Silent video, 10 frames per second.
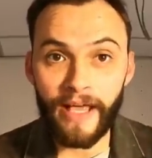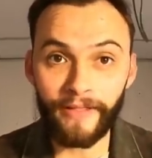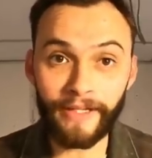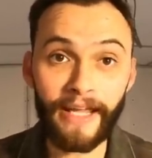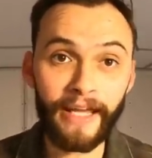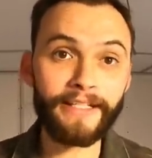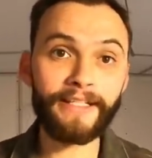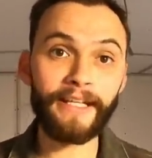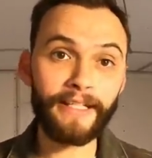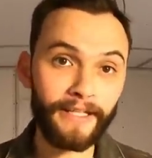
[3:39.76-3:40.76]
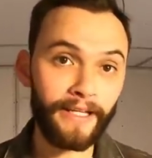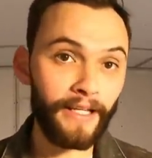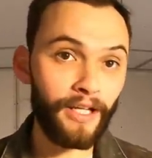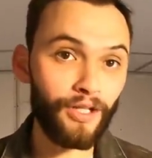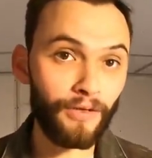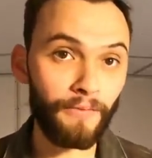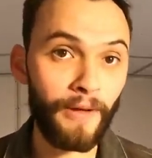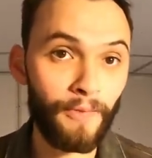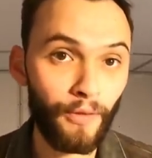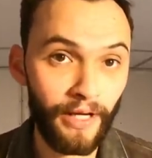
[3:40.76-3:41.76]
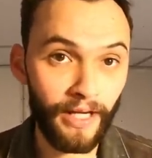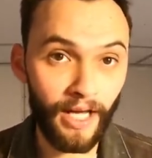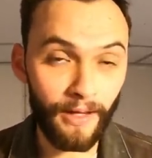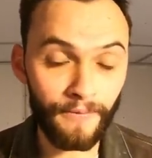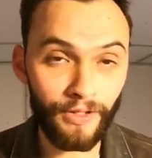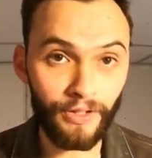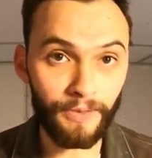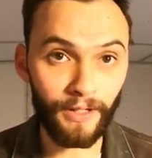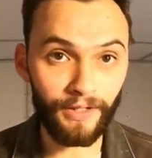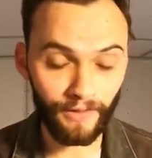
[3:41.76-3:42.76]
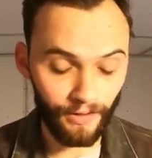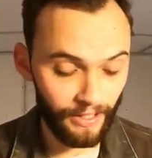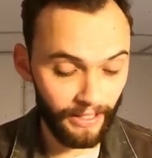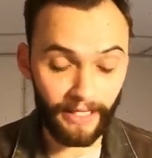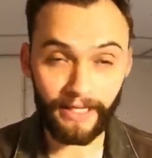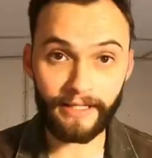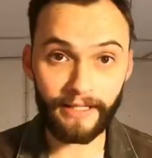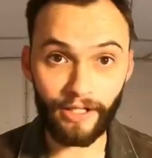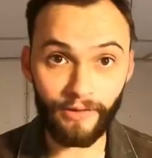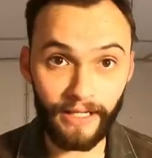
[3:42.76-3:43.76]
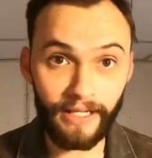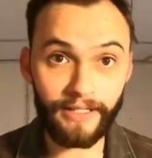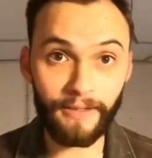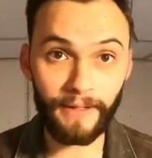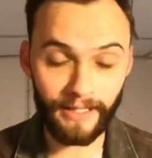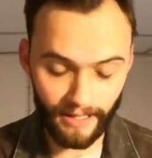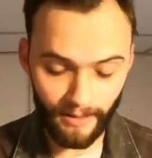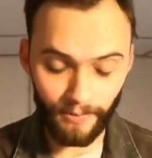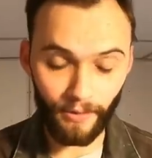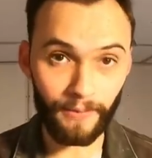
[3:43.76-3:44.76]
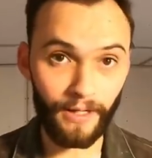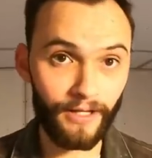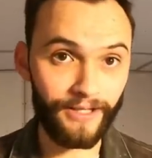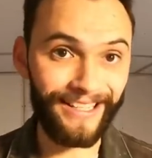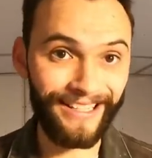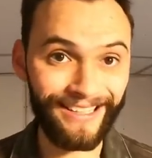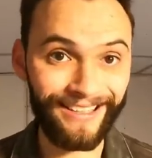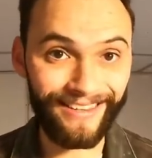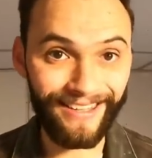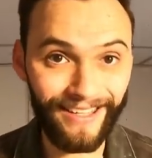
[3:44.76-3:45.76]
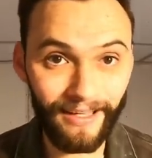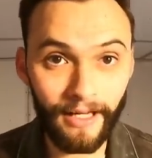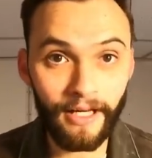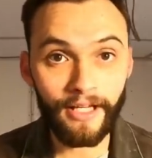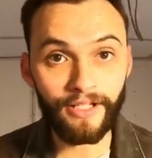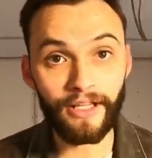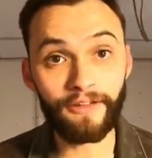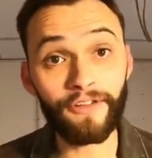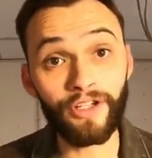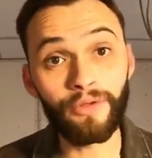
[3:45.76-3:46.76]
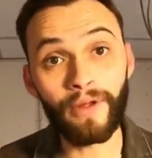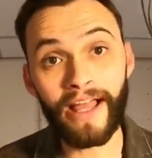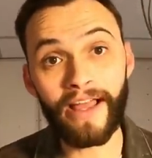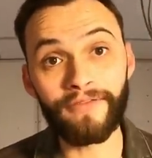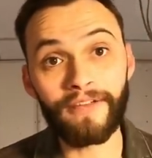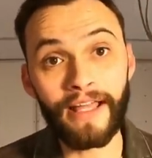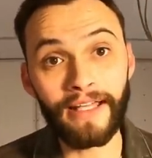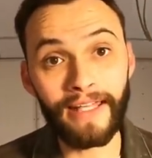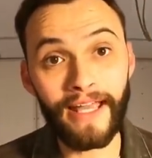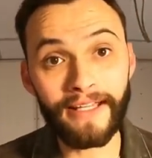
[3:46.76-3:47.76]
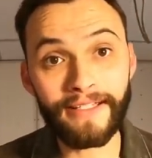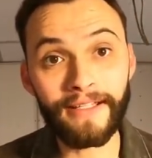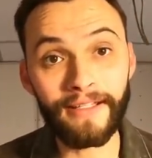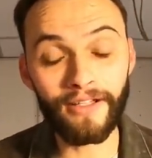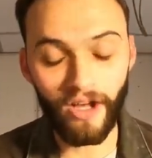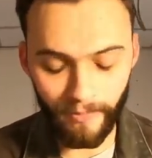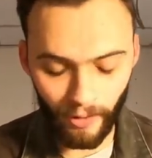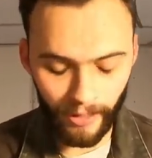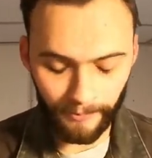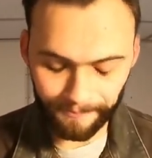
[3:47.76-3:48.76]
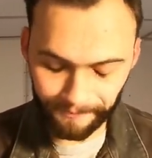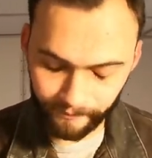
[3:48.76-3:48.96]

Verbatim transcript: The next thing to remember when it comes to sponge floating is that you need to mix up your plaster a little thicker, so therefore you will have less time on it.